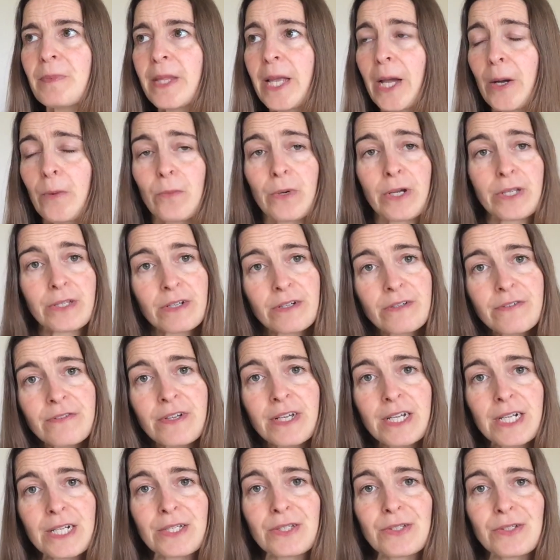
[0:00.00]
And when you're
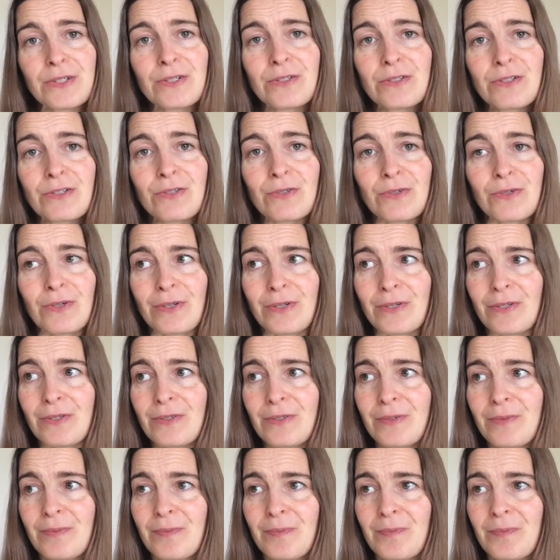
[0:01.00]
feeling neutral,
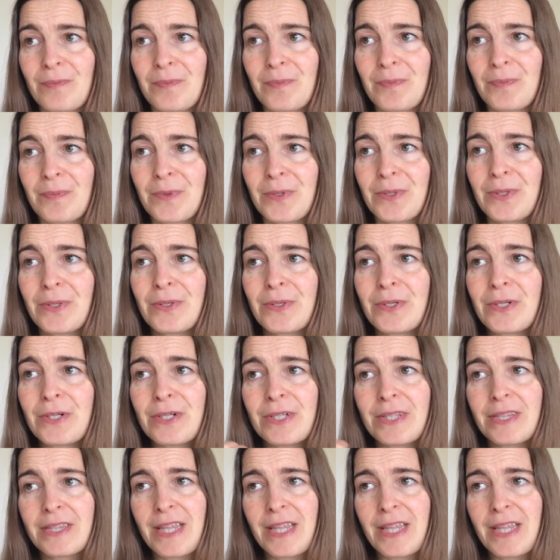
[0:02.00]
you could